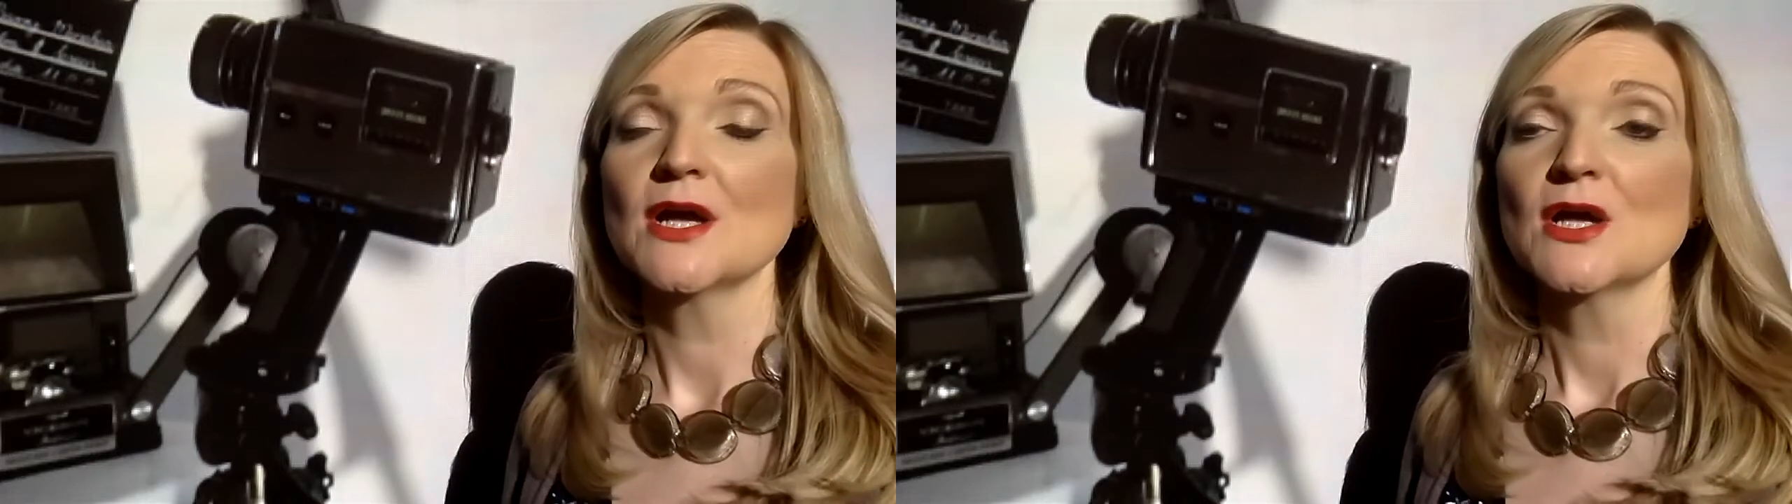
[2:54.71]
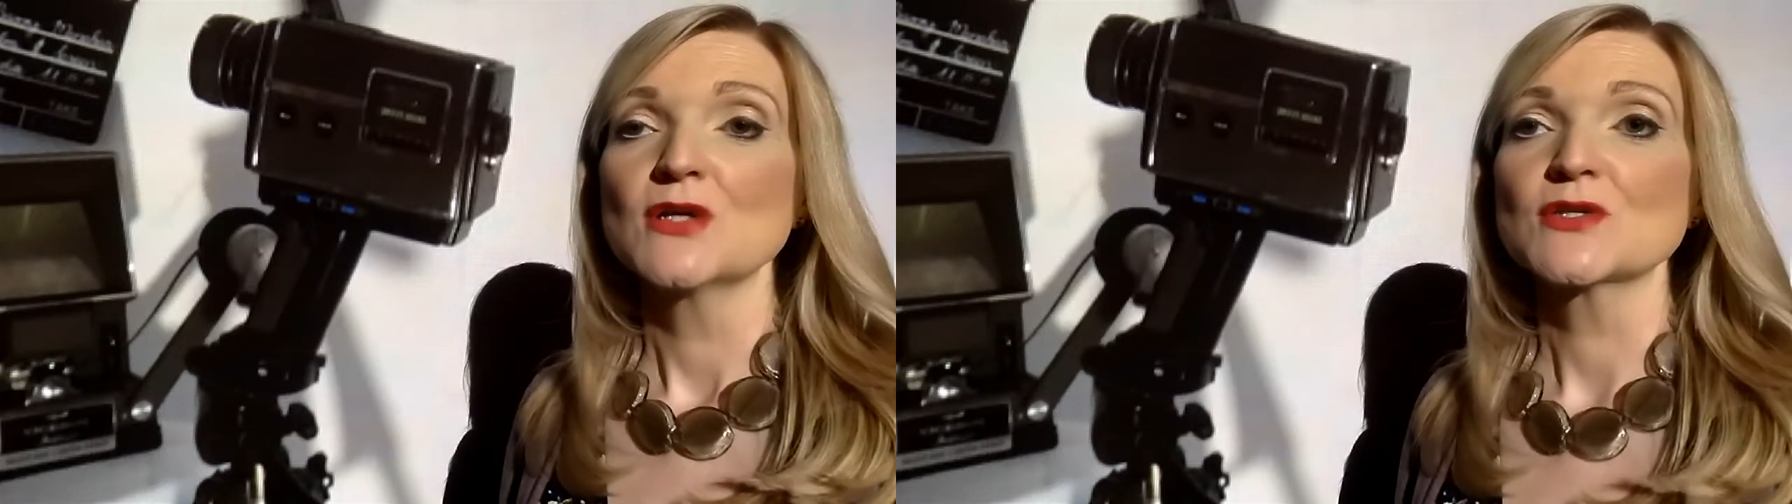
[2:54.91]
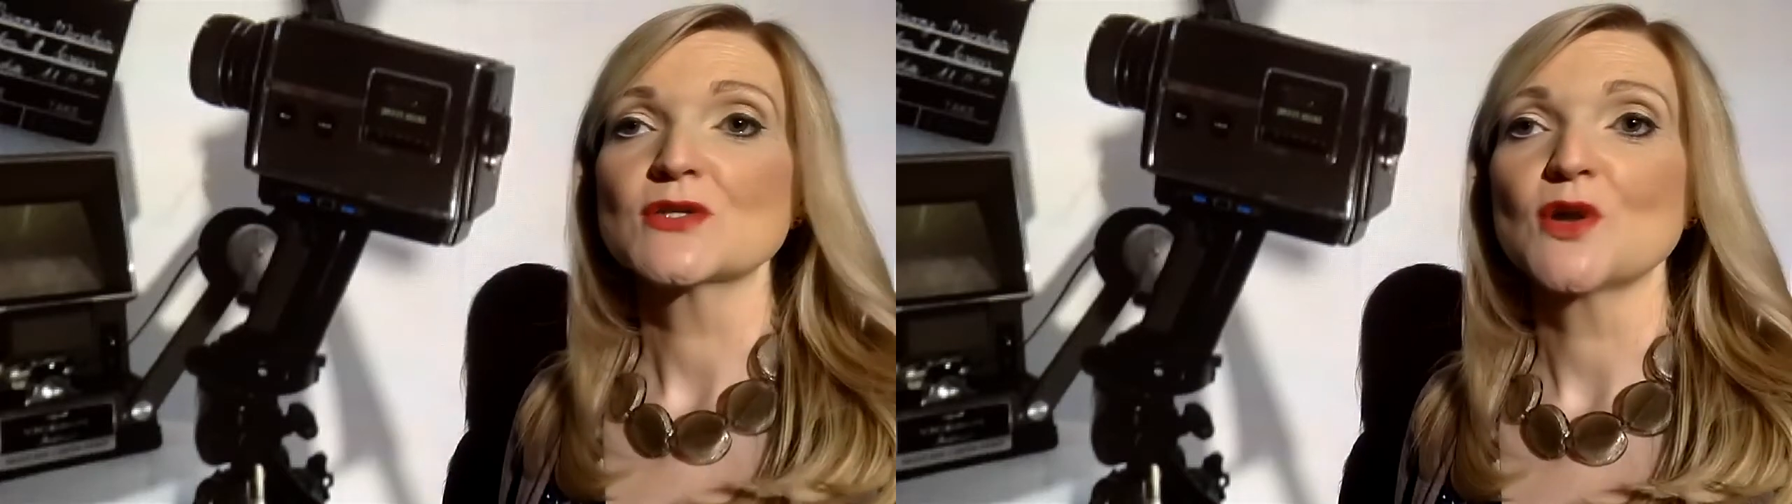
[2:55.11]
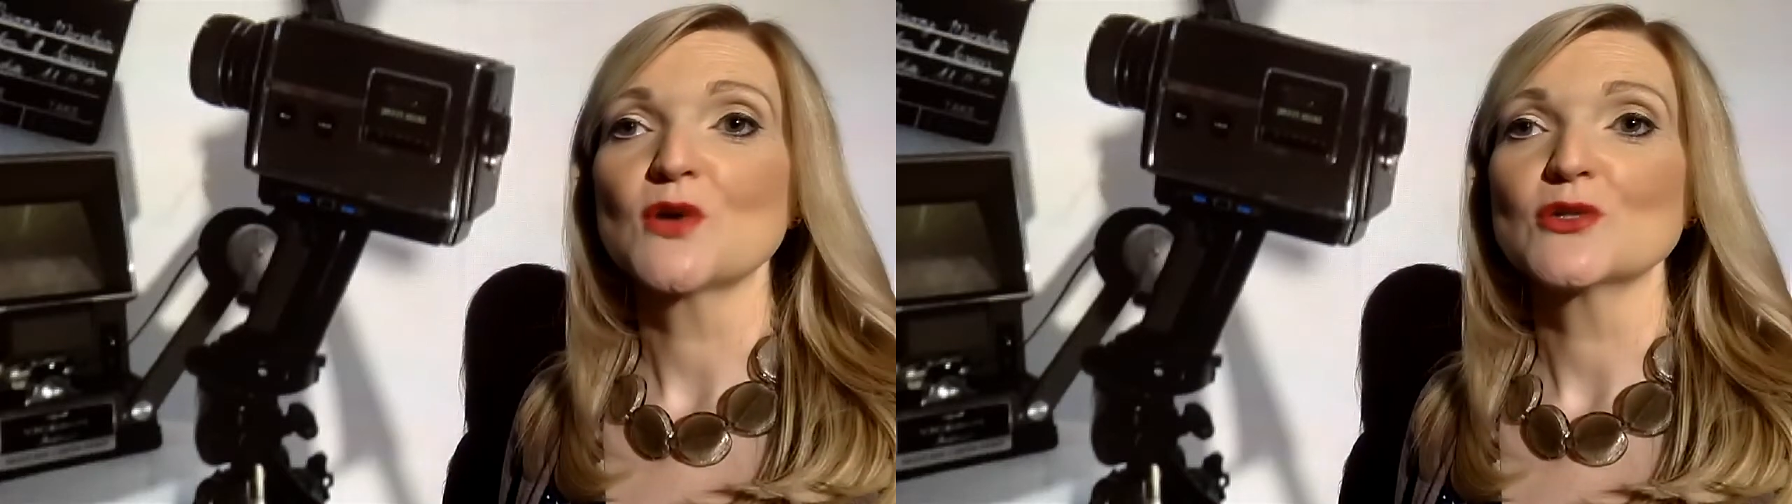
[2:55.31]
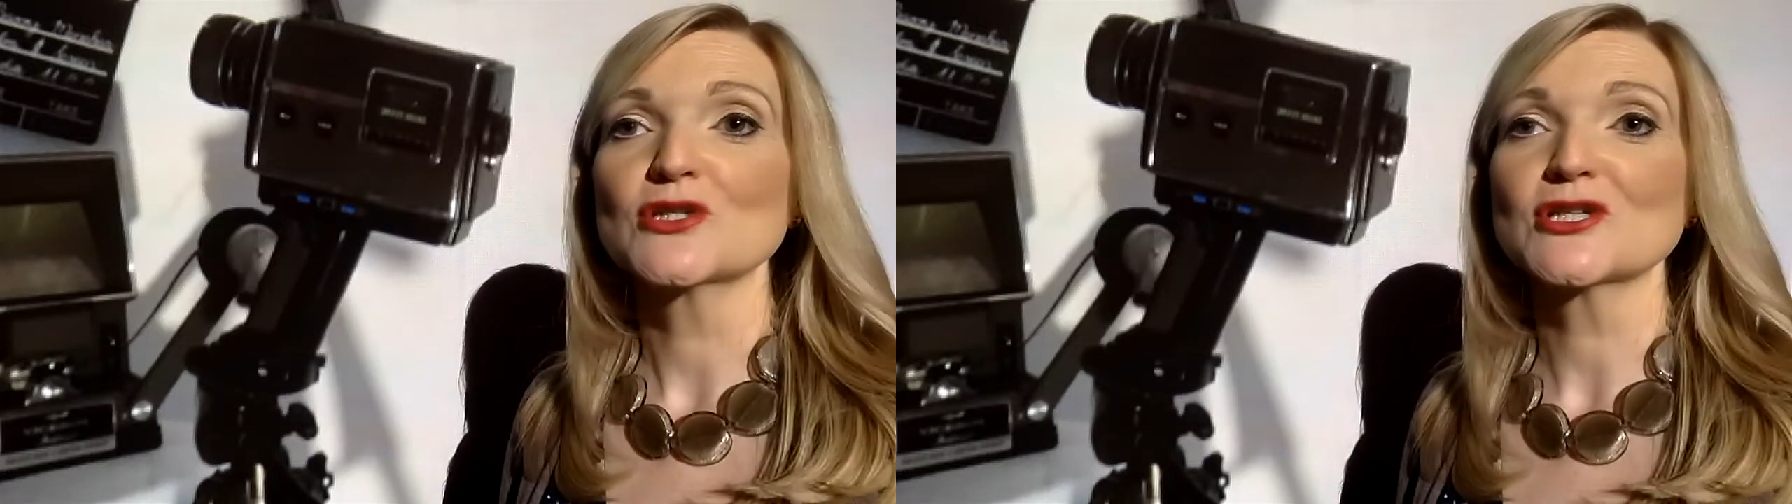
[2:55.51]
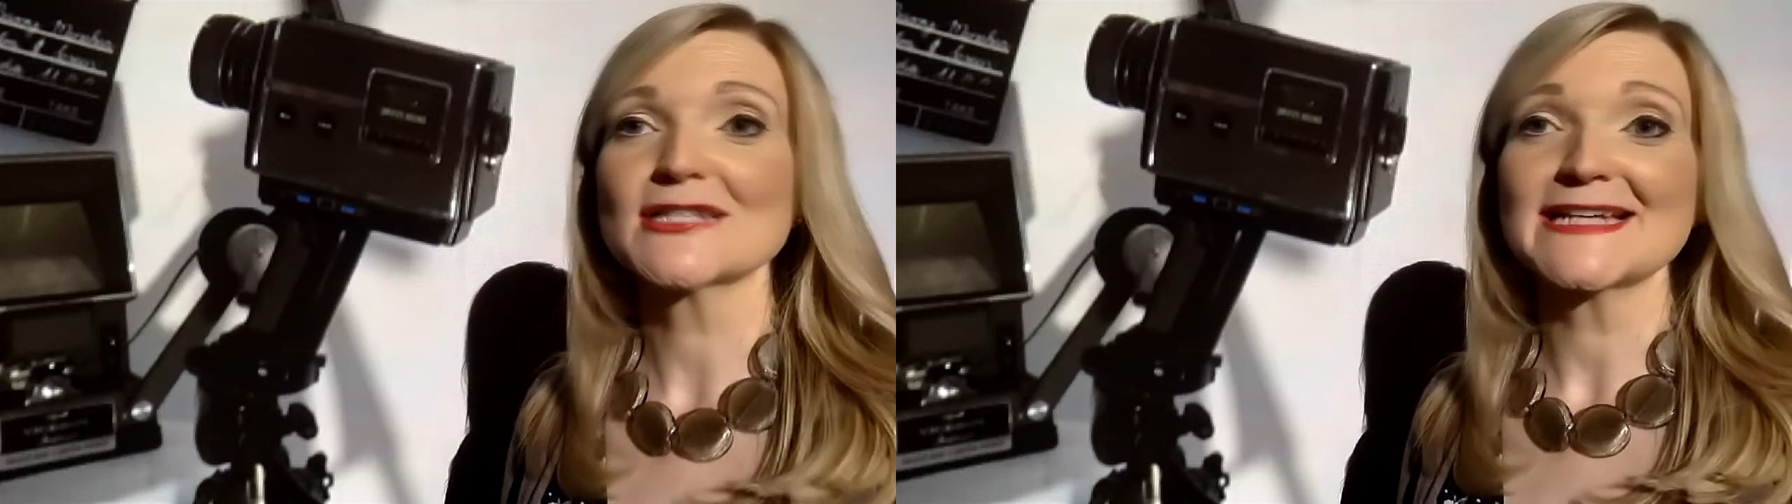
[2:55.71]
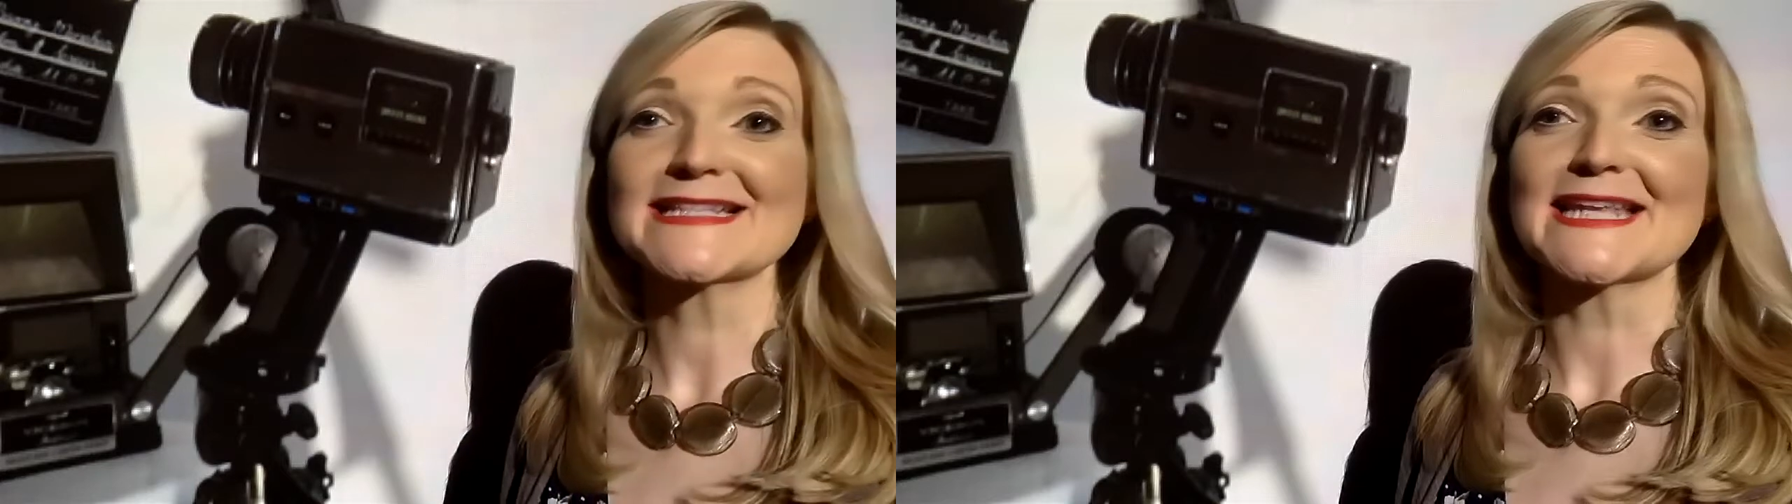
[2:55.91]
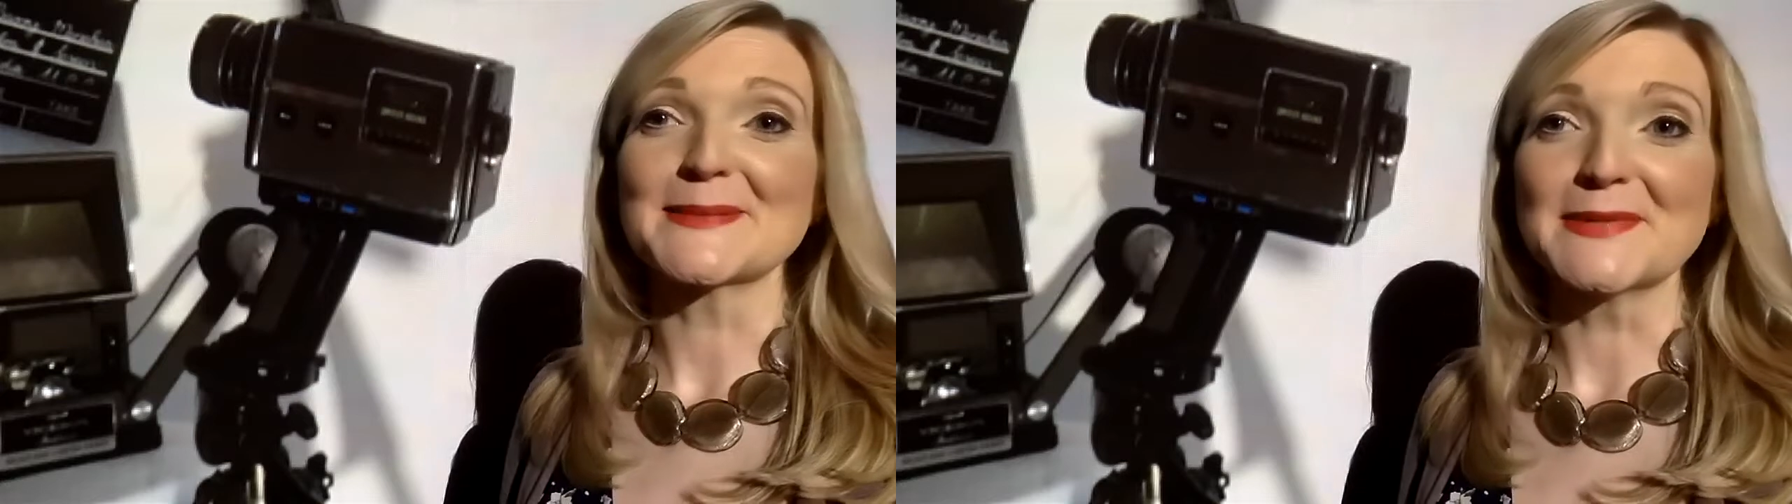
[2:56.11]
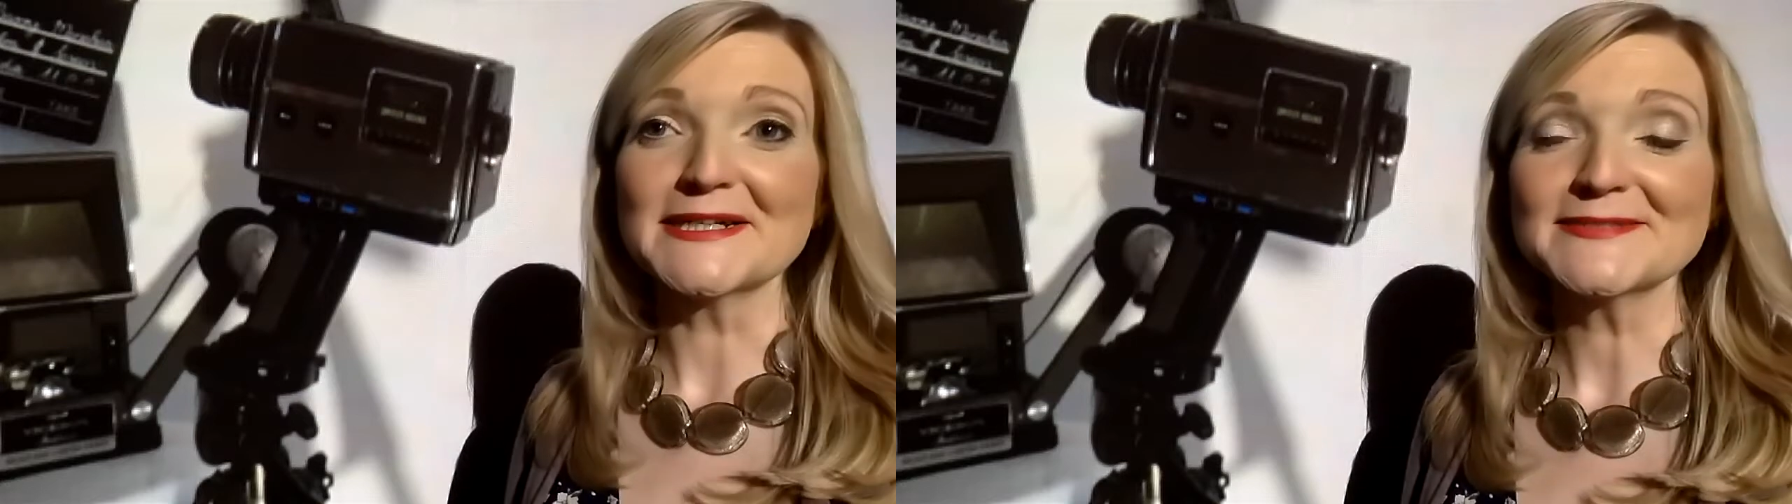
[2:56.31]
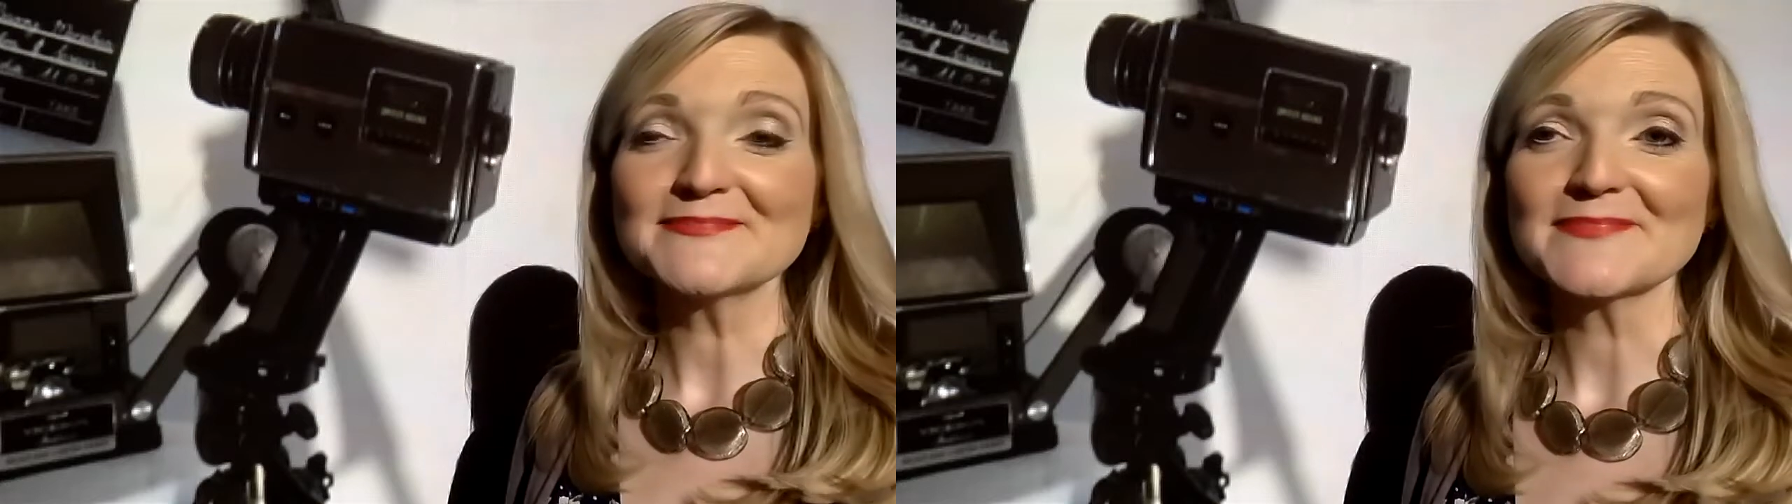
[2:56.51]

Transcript: So just like cinema